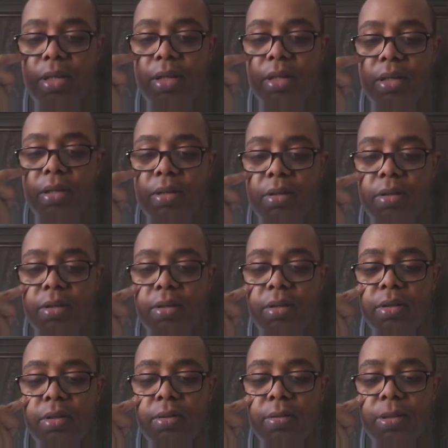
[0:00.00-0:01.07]

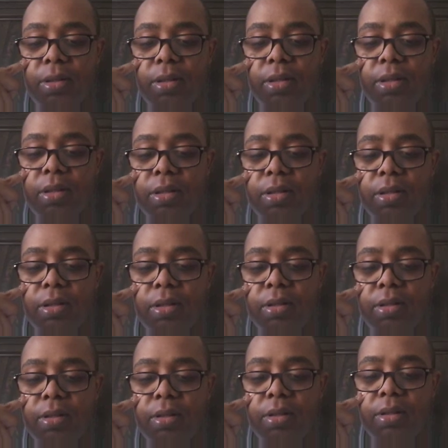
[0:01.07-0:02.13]

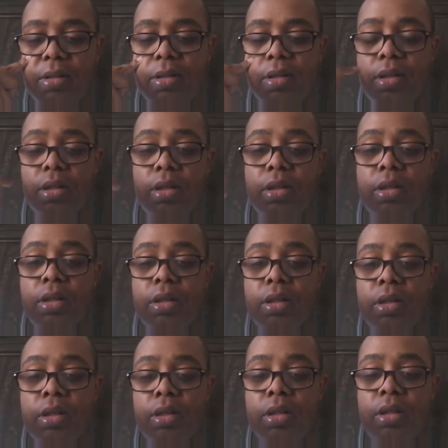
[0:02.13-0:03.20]

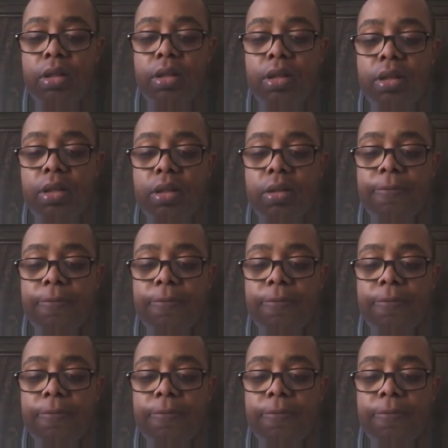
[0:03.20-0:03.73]
No one is speaking in this clip.